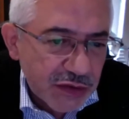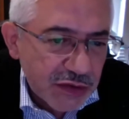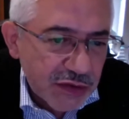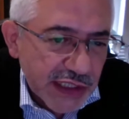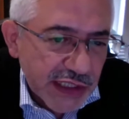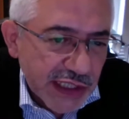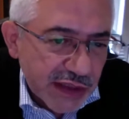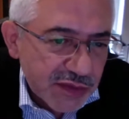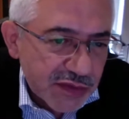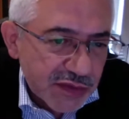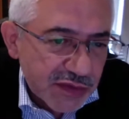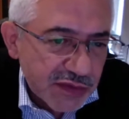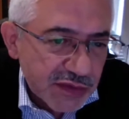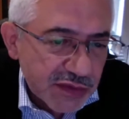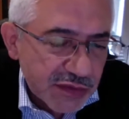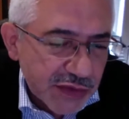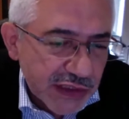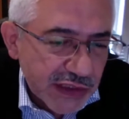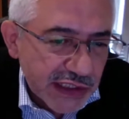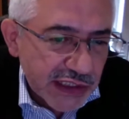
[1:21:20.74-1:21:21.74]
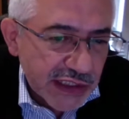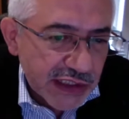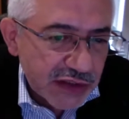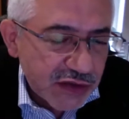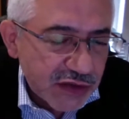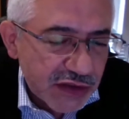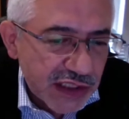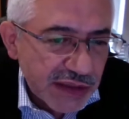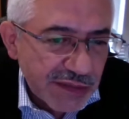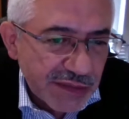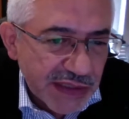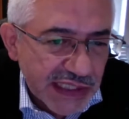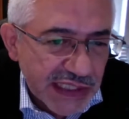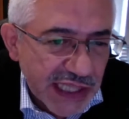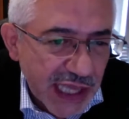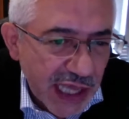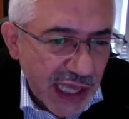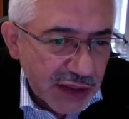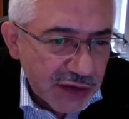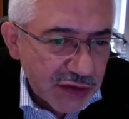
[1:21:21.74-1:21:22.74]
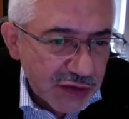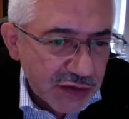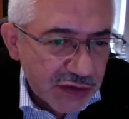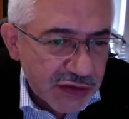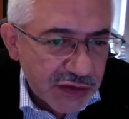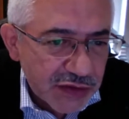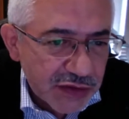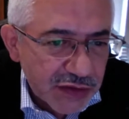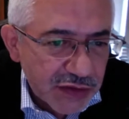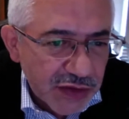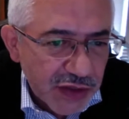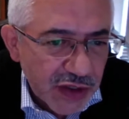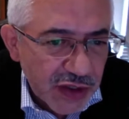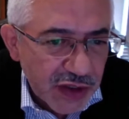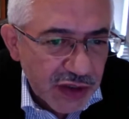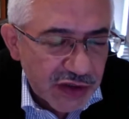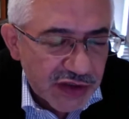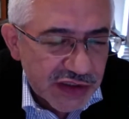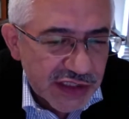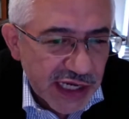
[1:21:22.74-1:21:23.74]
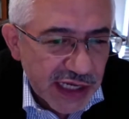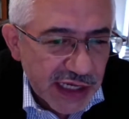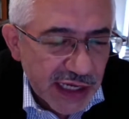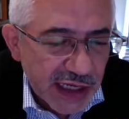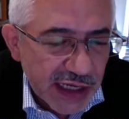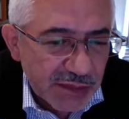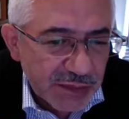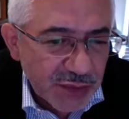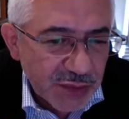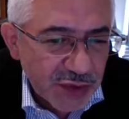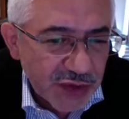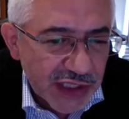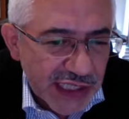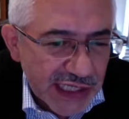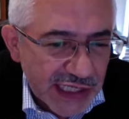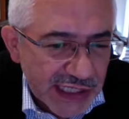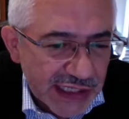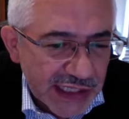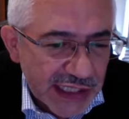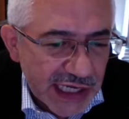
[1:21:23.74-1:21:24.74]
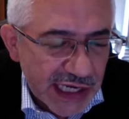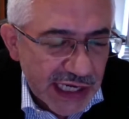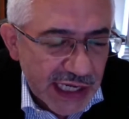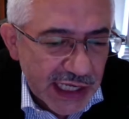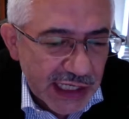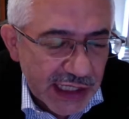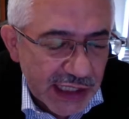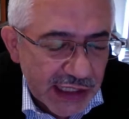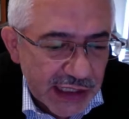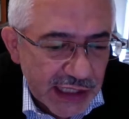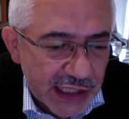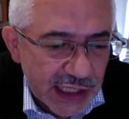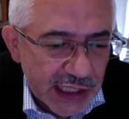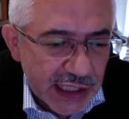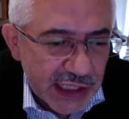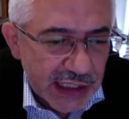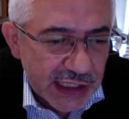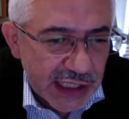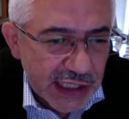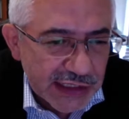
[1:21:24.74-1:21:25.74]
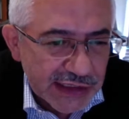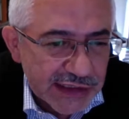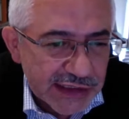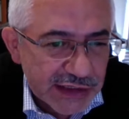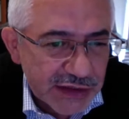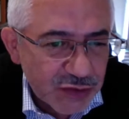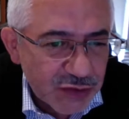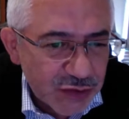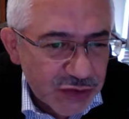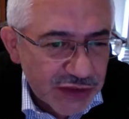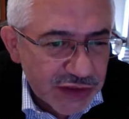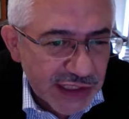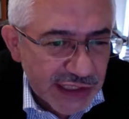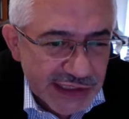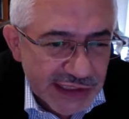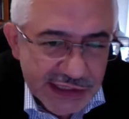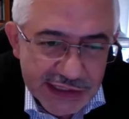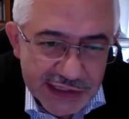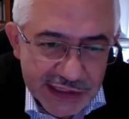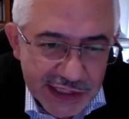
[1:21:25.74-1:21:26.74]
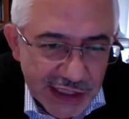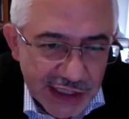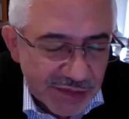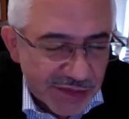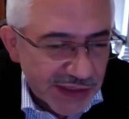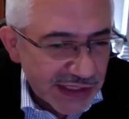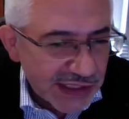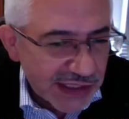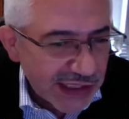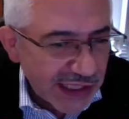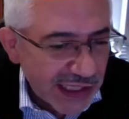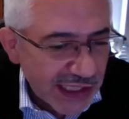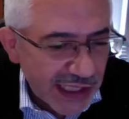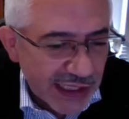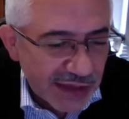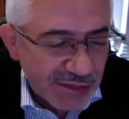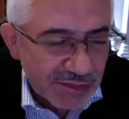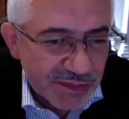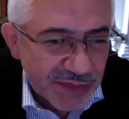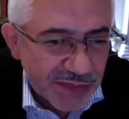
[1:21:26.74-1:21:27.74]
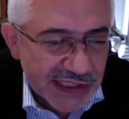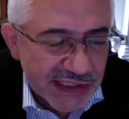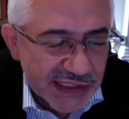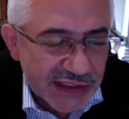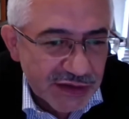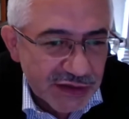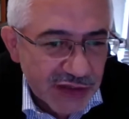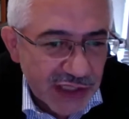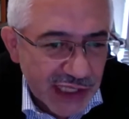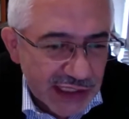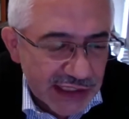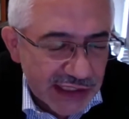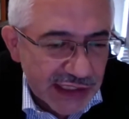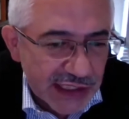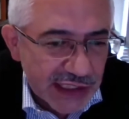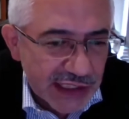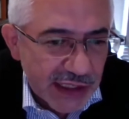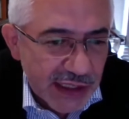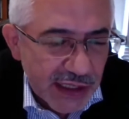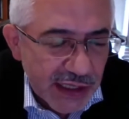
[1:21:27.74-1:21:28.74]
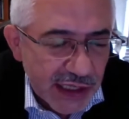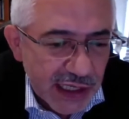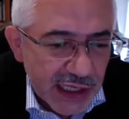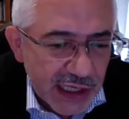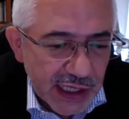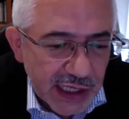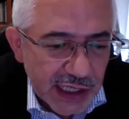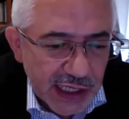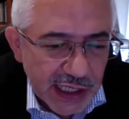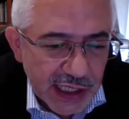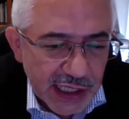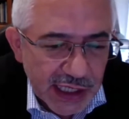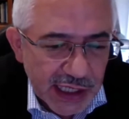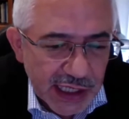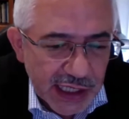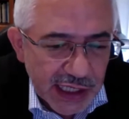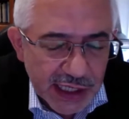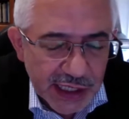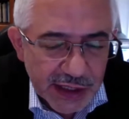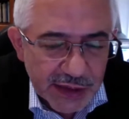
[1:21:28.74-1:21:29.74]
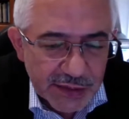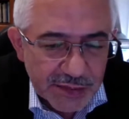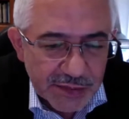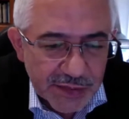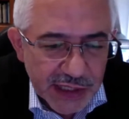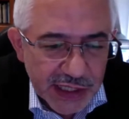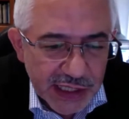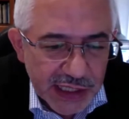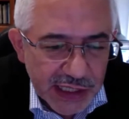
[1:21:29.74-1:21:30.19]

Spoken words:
But it has been limited efforts. The power of pharmaceutical industries is really impressive